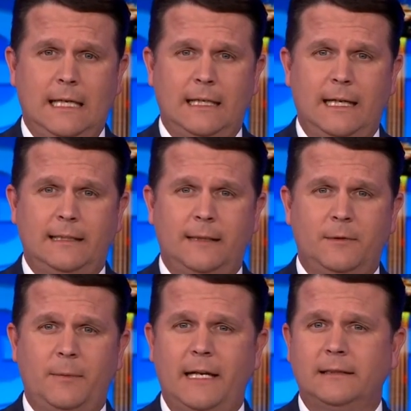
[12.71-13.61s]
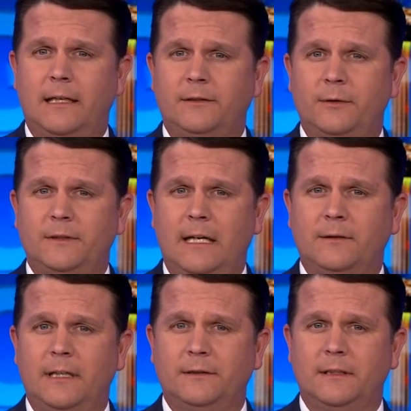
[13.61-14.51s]
The night team's Patty Santos now
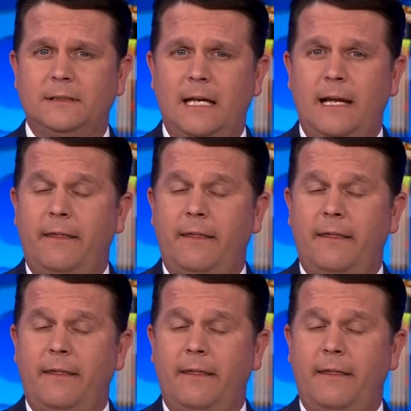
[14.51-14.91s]
tells us